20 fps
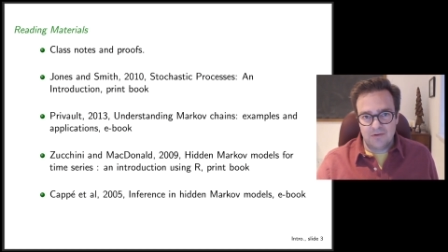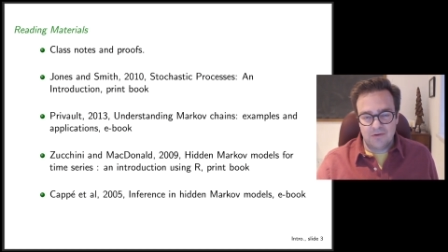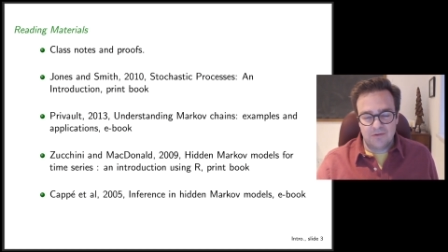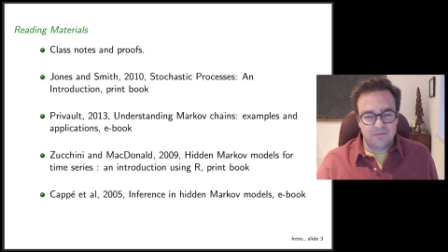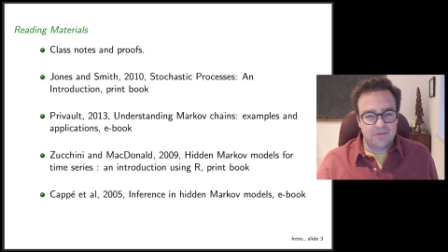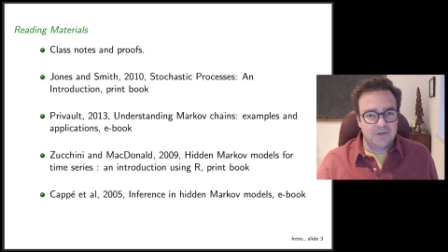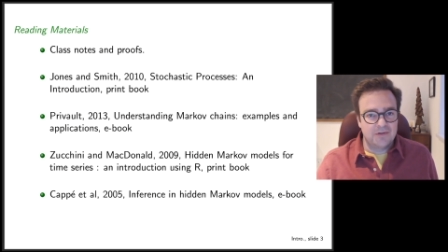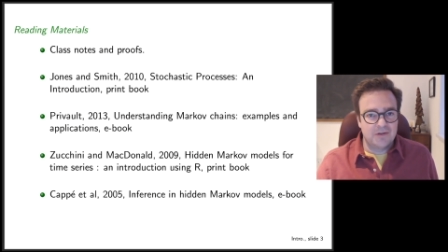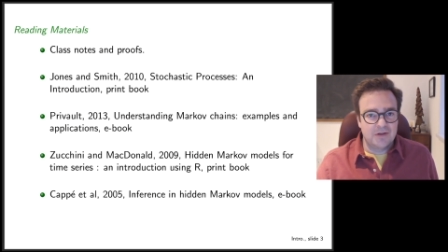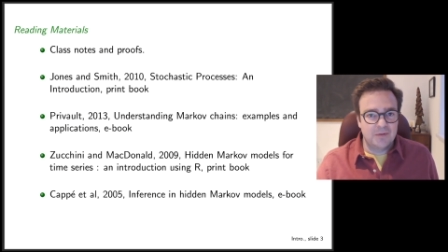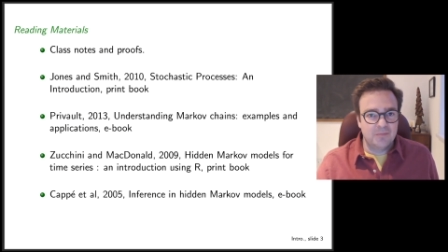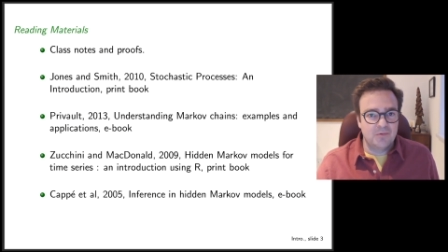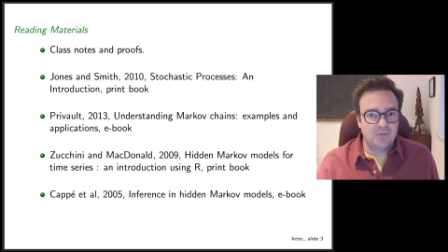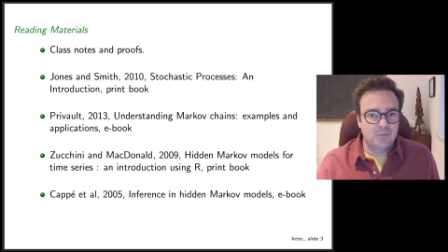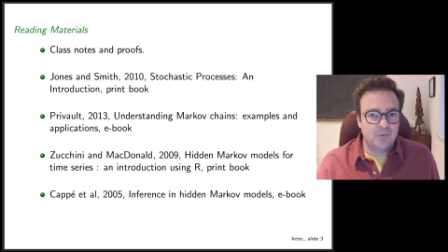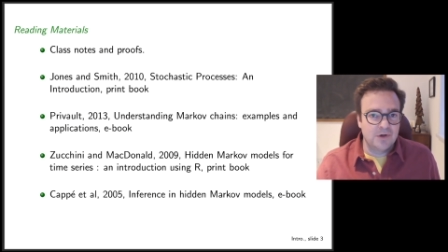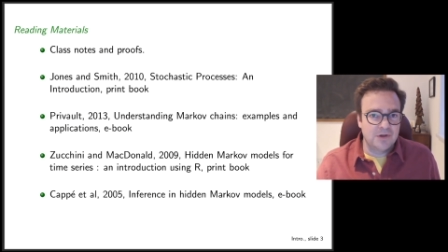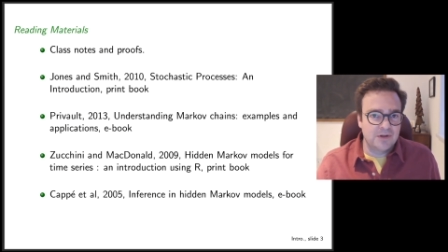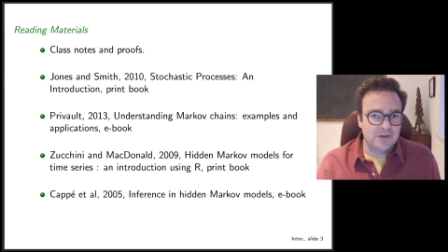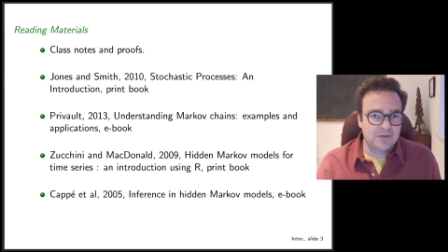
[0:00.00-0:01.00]
oftentimes
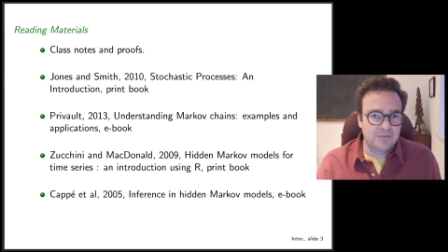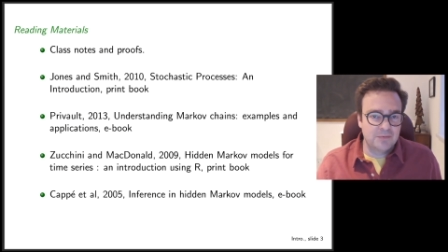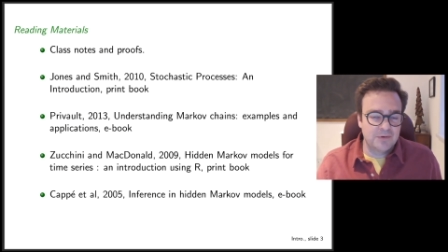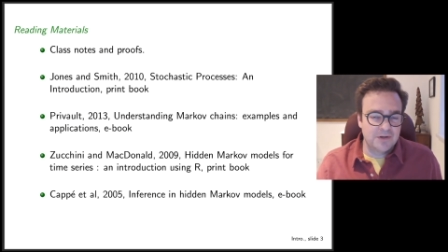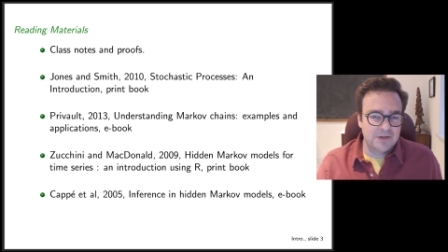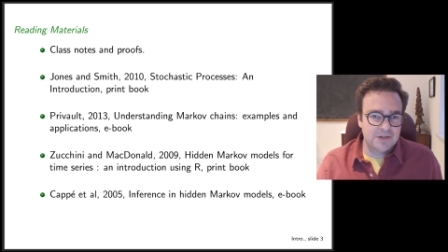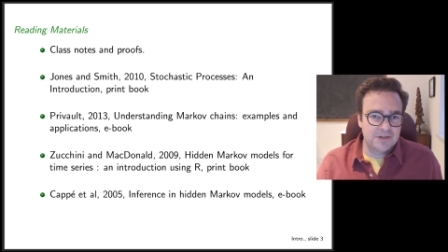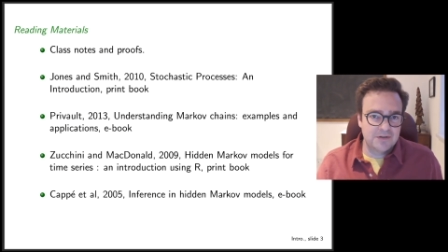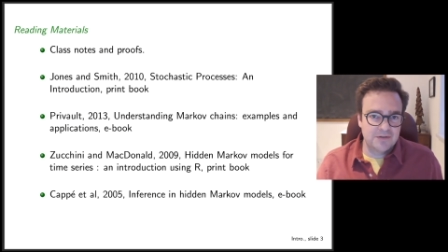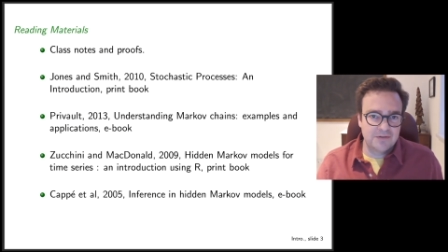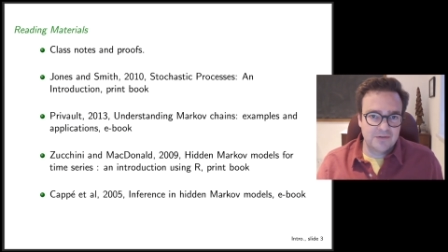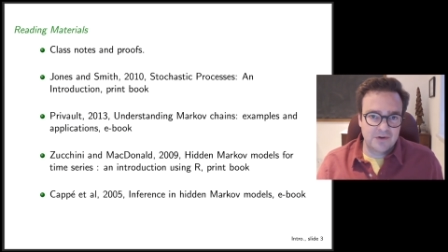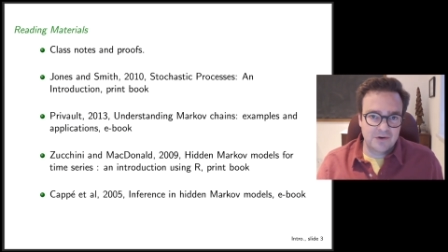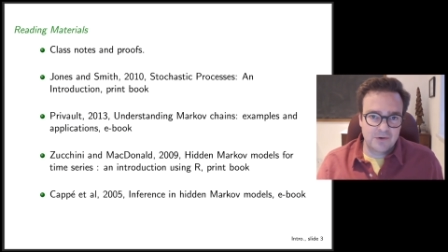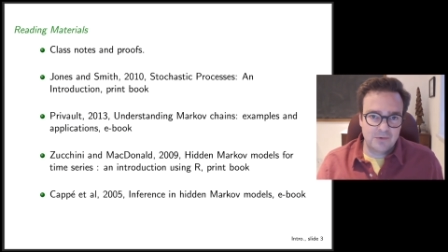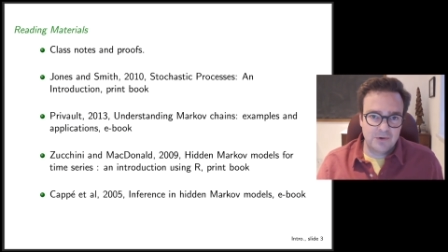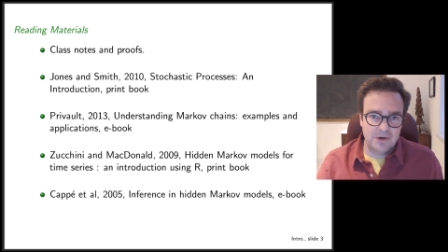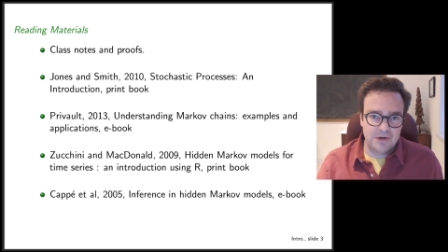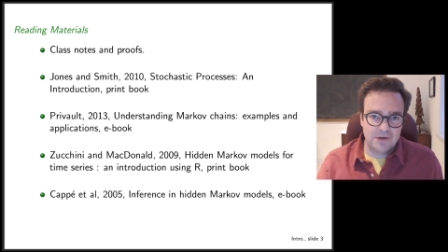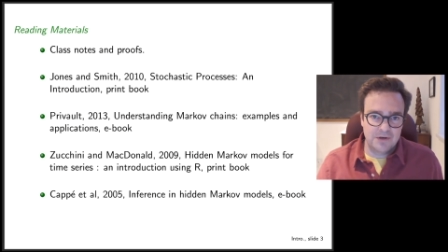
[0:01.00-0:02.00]
one explanation is
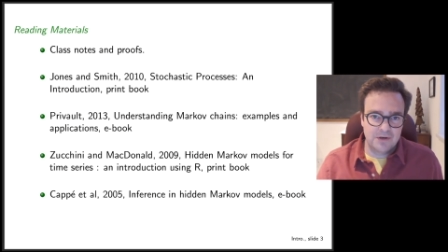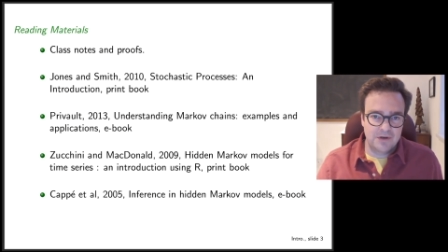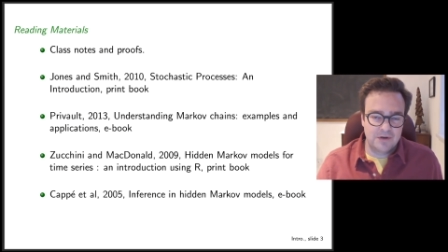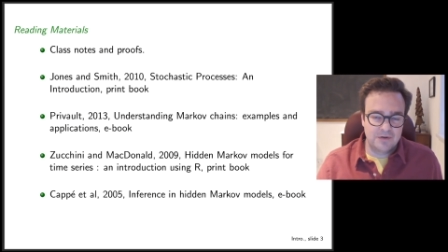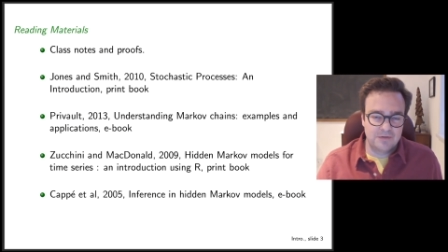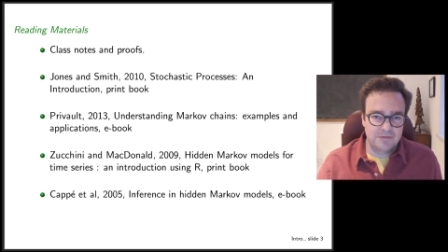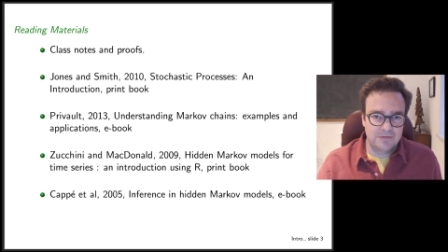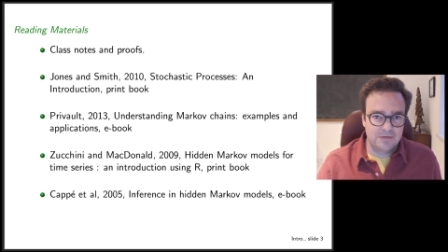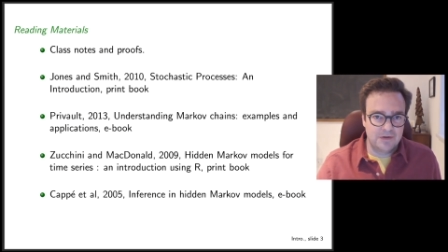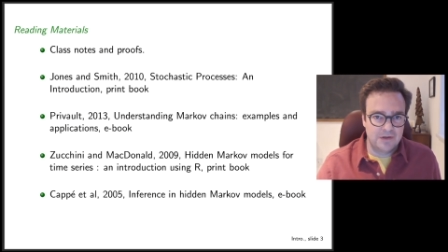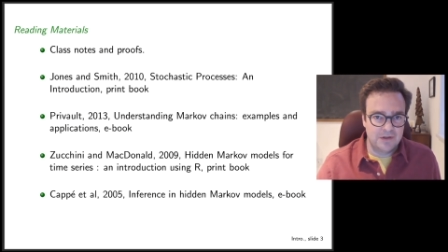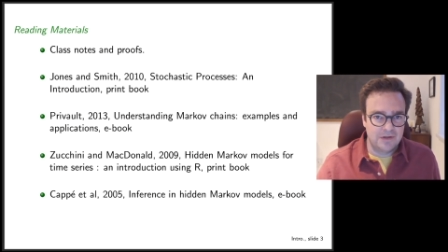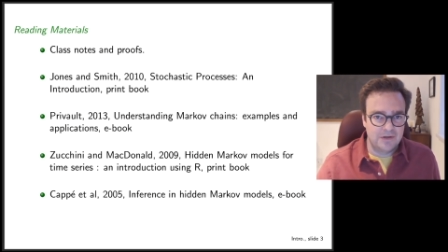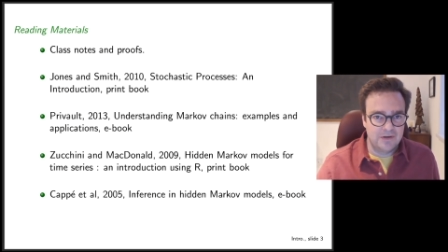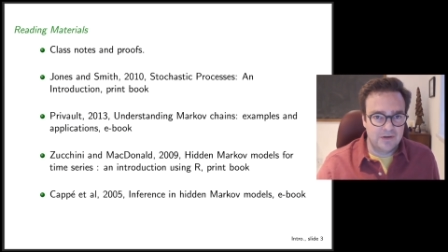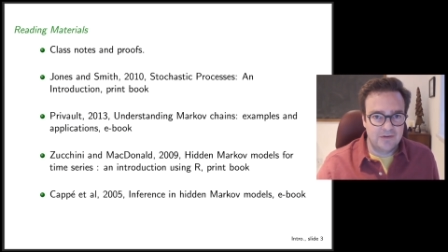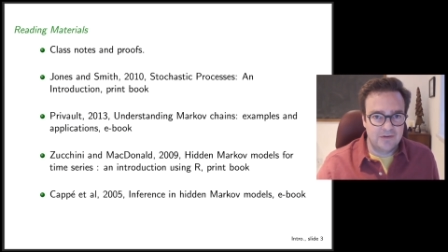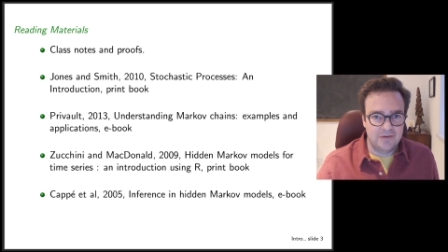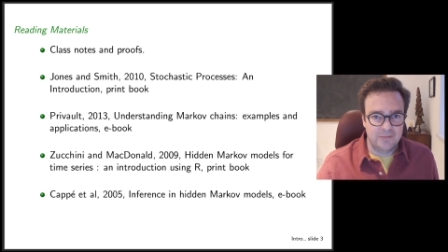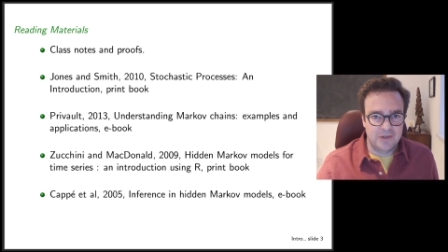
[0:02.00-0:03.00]
not quite enough and you
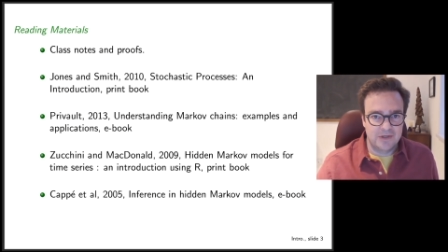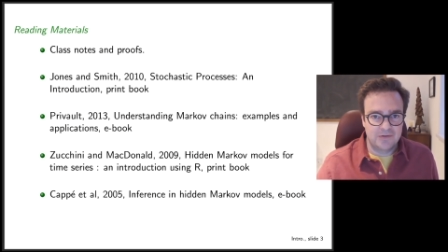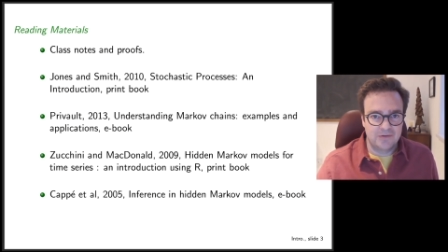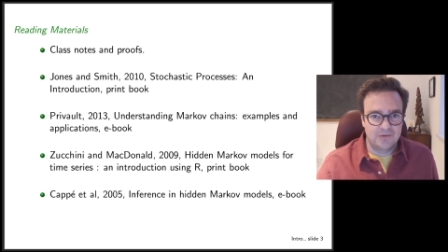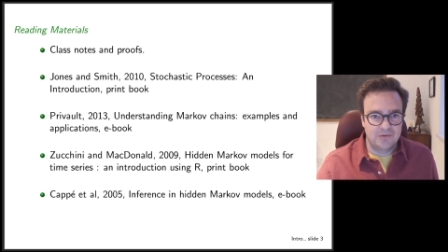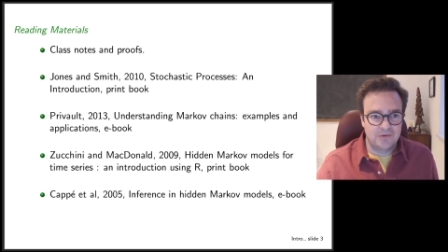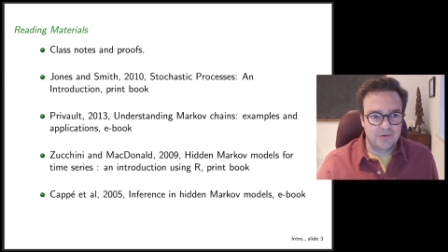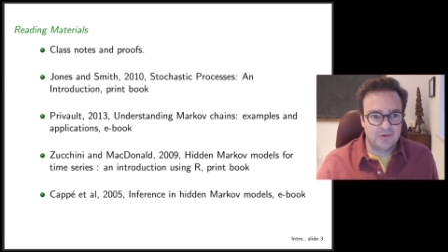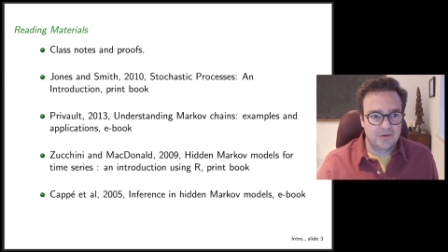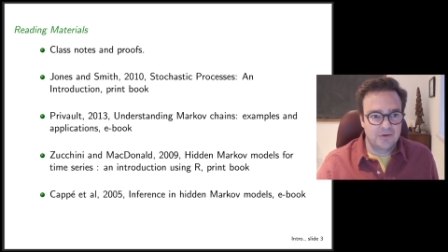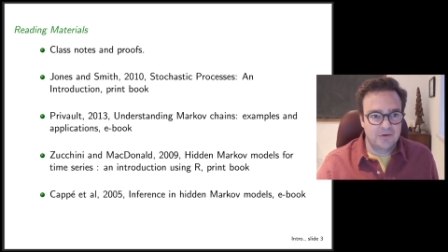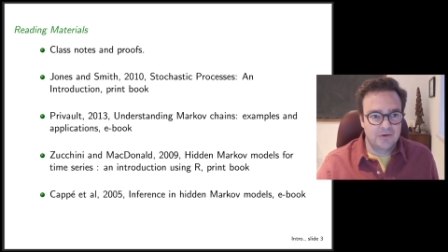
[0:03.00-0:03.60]
need some extra